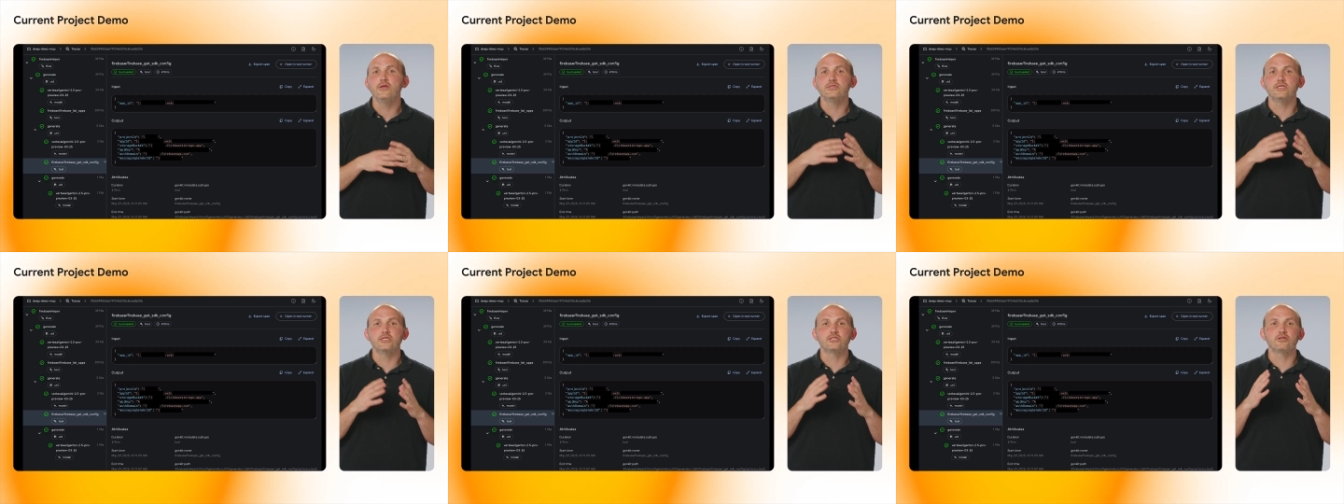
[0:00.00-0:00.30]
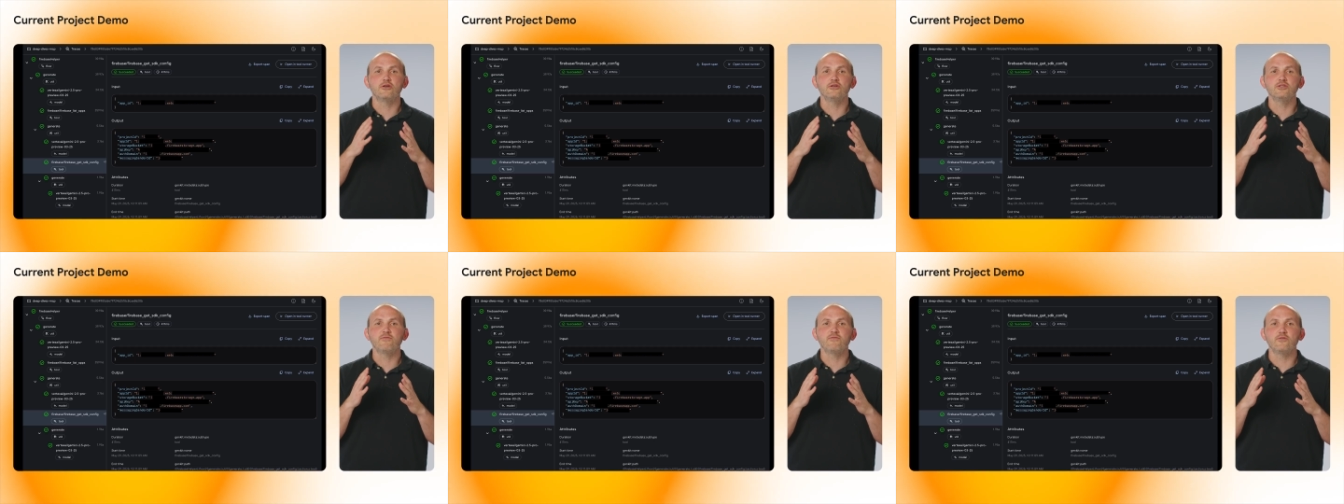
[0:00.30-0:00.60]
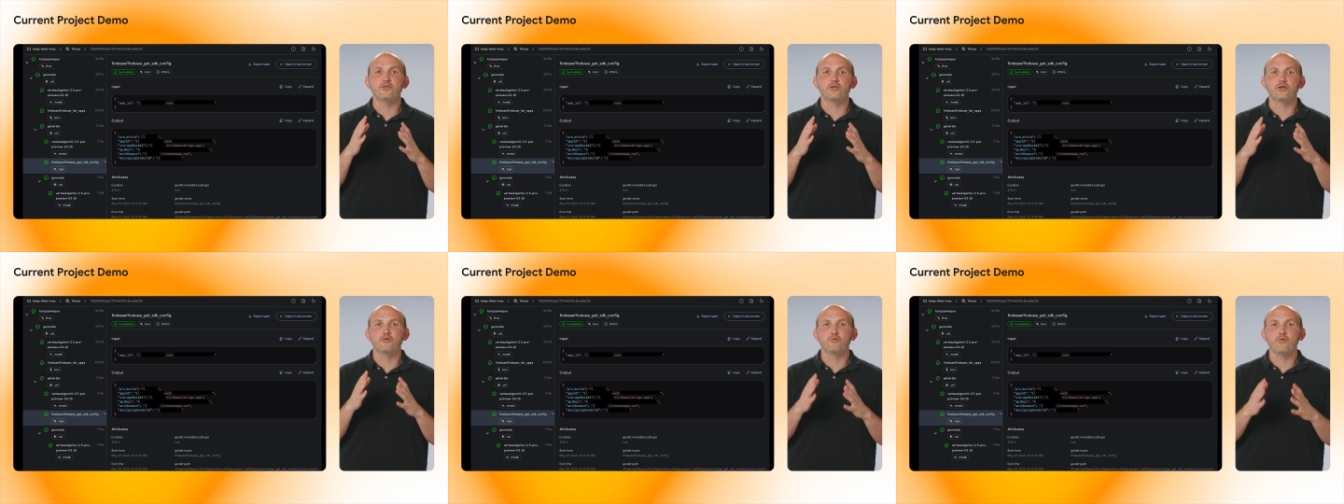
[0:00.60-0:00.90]
to search
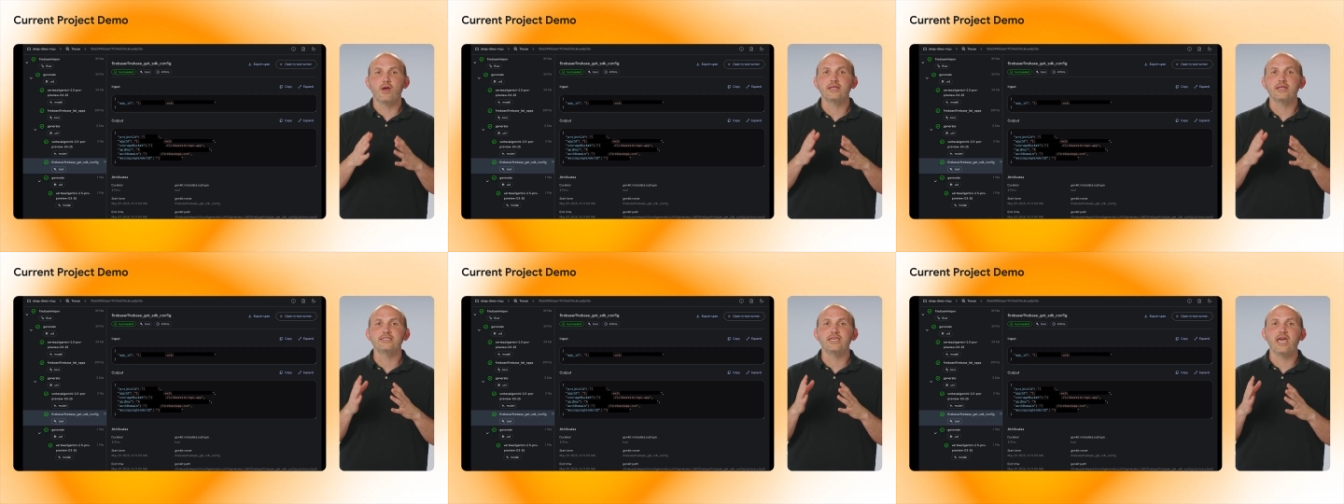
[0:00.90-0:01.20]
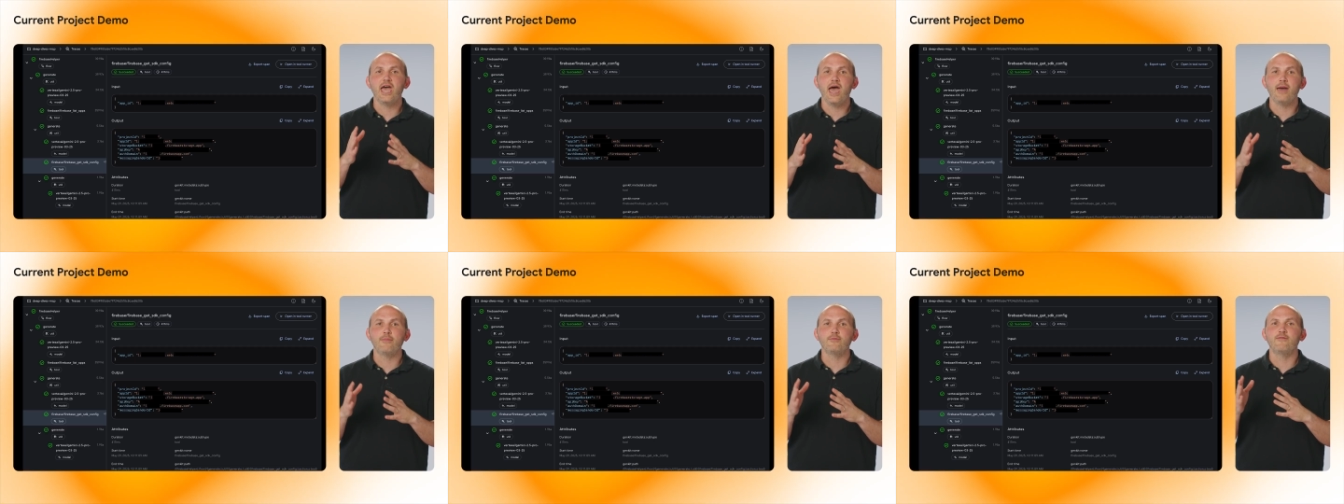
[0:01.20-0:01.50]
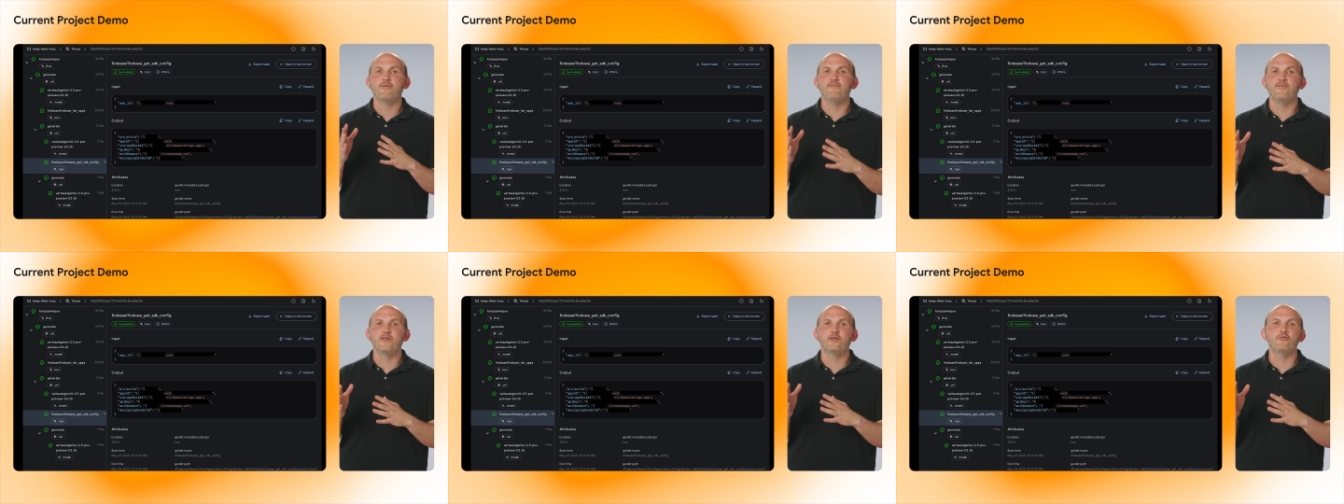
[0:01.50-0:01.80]
for the correct app
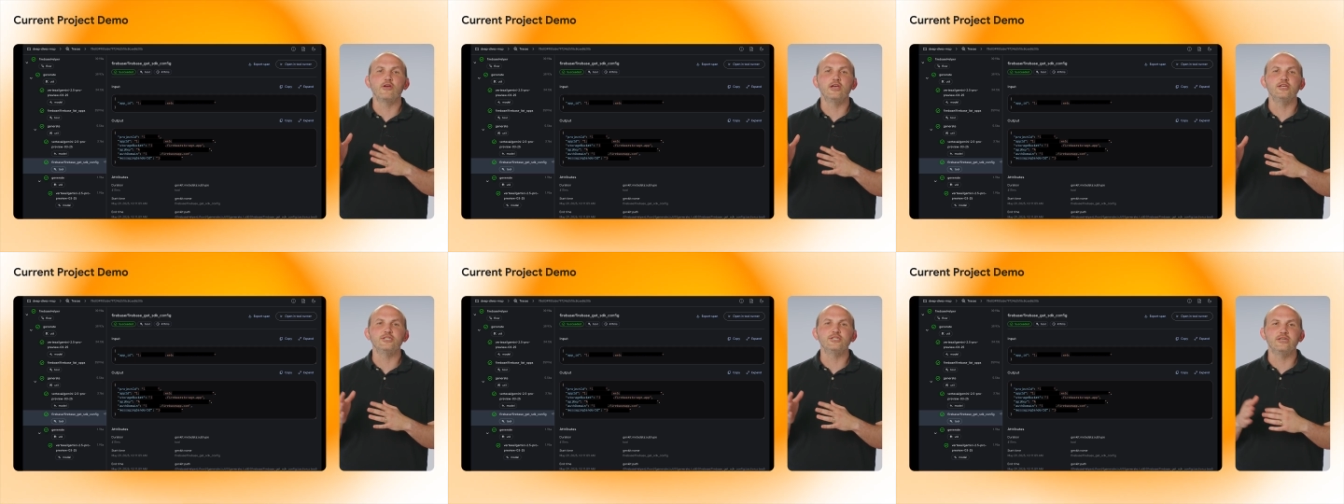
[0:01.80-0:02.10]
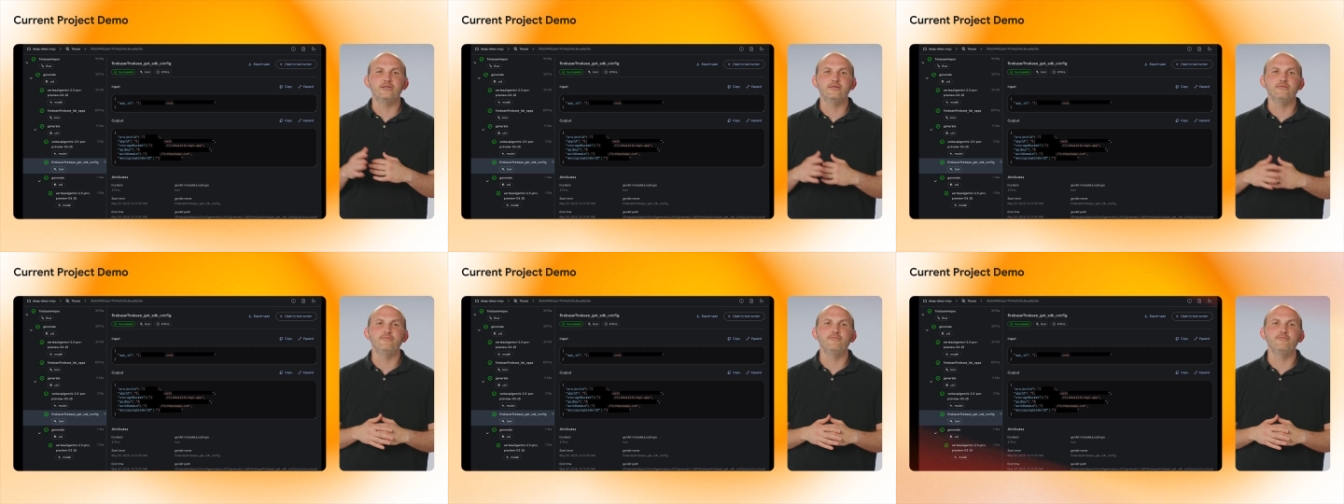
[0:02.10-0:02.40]
configuration.